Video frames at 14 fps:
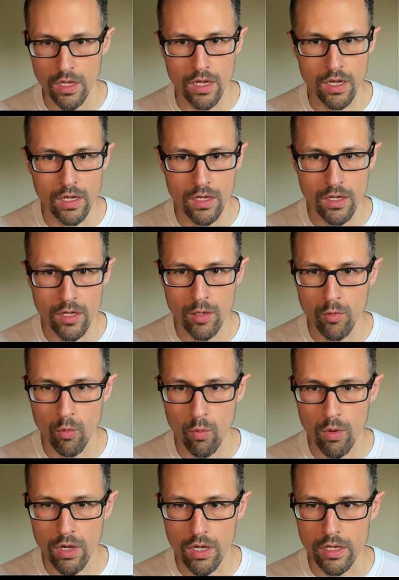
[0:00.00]

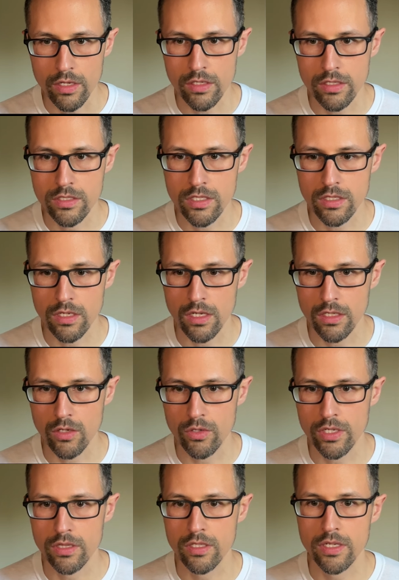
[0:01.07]
Why is it not
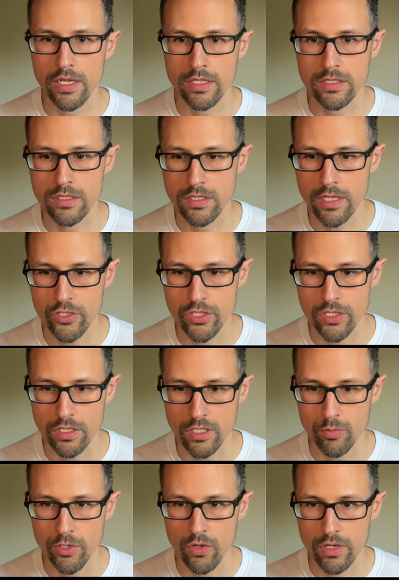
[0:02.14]
loading the next section?
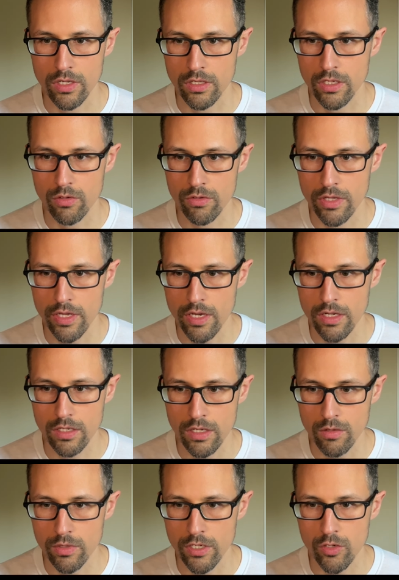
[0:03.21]
Let me go ahead and load that.
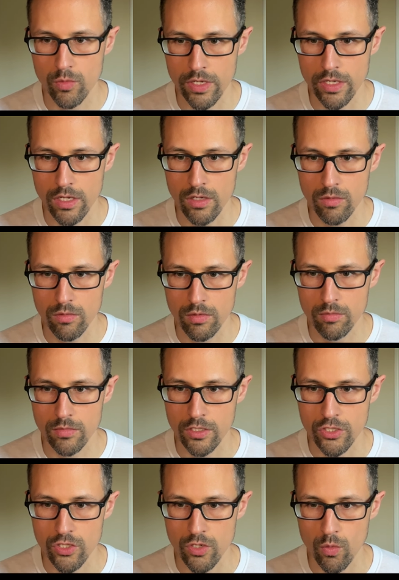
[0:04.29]
Oh, here we go.
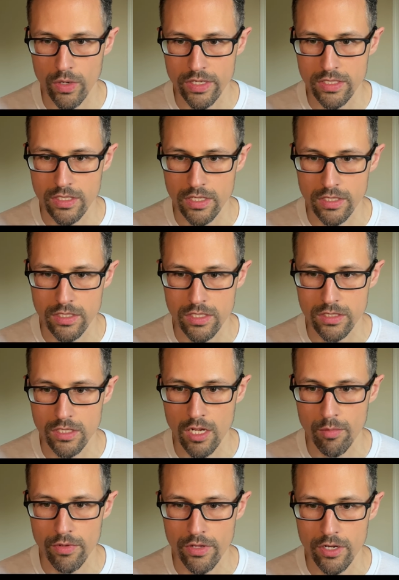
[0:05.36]
Not sure why it decided to
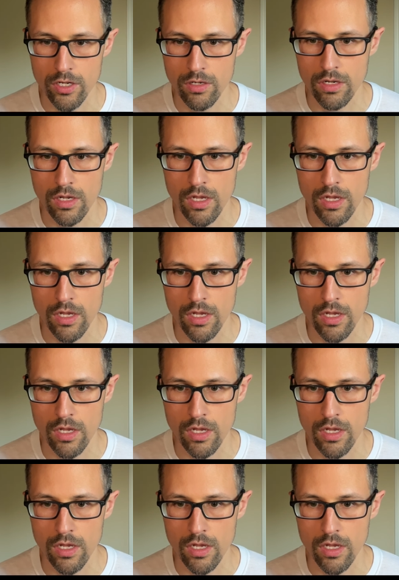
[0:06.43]
stop there.